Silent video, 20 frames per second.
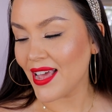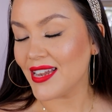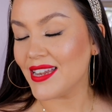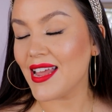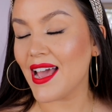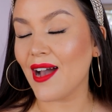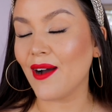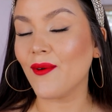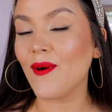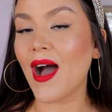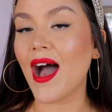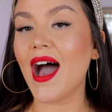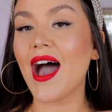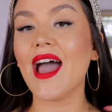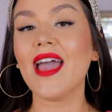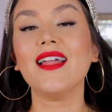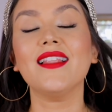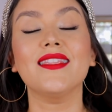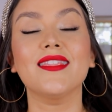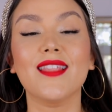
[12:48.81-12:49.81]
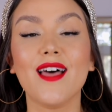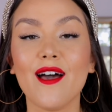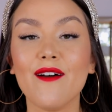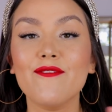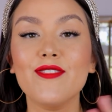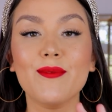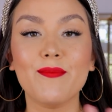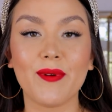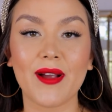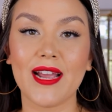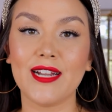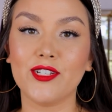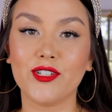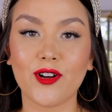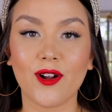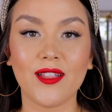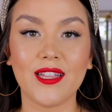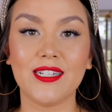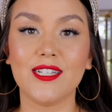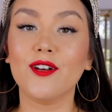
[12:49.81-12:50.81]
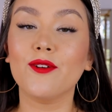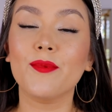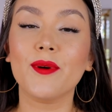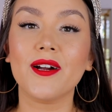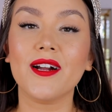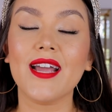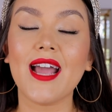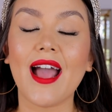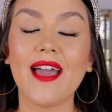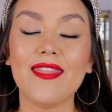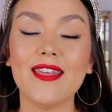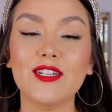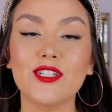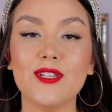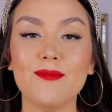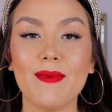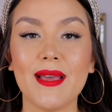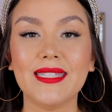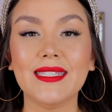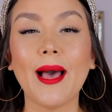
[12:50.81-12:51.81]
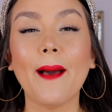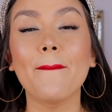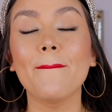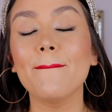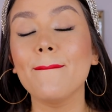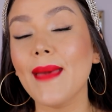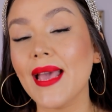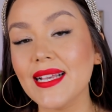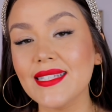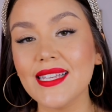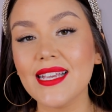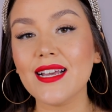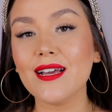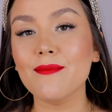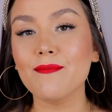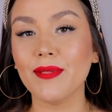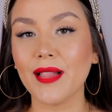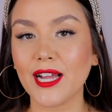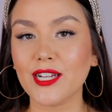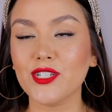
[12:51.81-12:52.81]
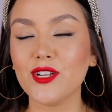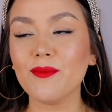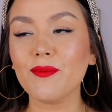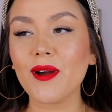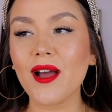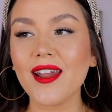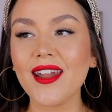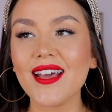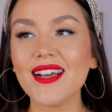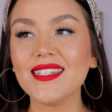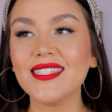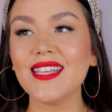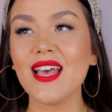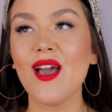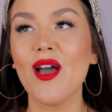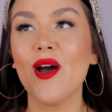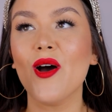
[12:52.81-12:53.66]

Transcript: Now, I love the brand Charlotte Tilbury. I think she makes amazing complexion products.